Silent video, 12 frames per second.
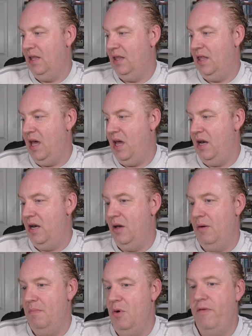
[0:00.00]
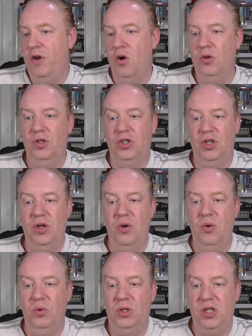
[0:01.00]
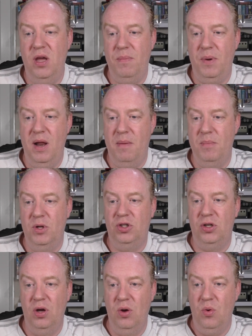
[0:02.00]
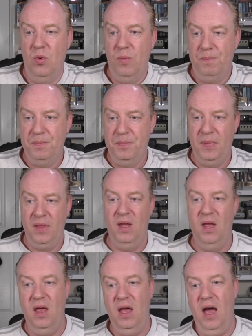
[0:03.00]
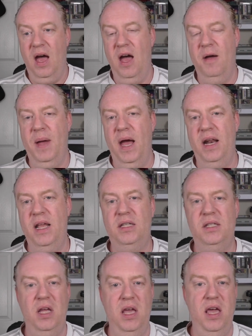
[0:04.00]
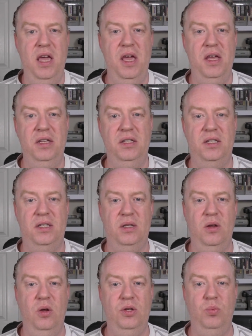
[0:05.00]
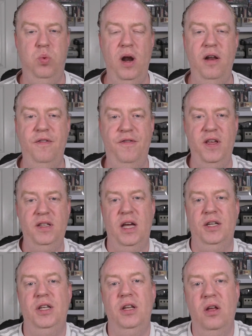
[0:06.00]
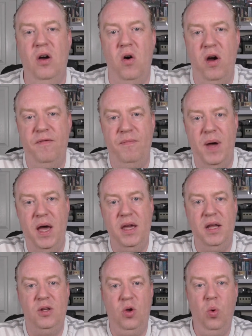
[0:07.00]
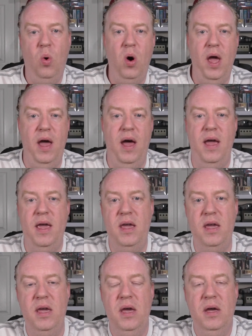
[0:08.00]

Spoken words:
Then moving on to tip number 2. And this is one of the things actually that I've made quite a